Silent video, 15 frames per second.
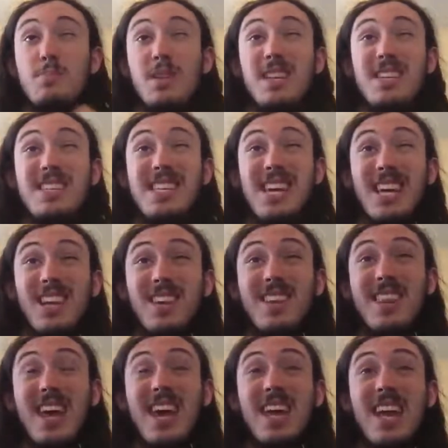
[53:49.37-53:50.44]
But until
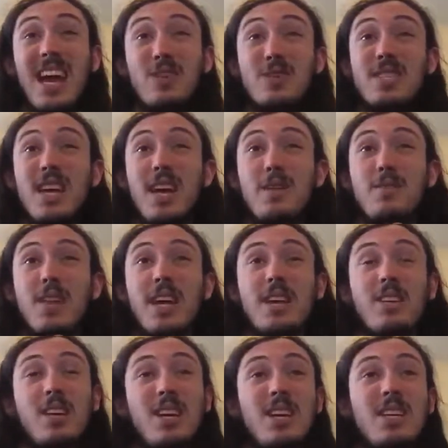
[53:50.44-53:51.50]
then, outside of like
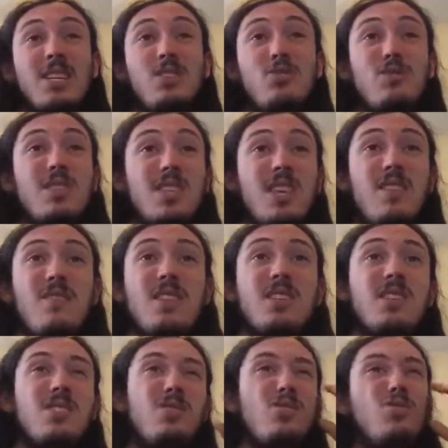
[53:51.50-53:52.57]
new
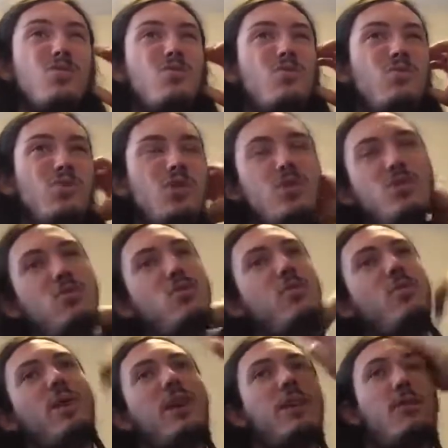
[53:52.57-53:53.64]
Stevens and new
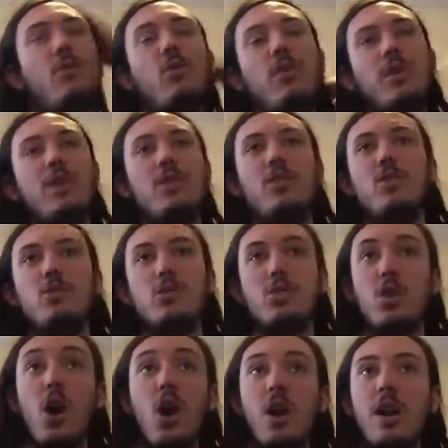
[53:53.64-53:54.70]
Rick and Morty or new
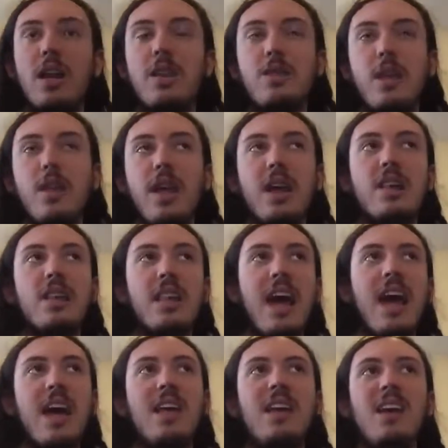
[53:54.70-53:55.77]
Star, anything like
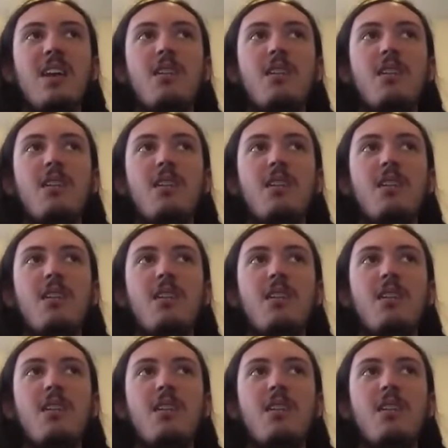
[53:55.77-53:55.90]
that,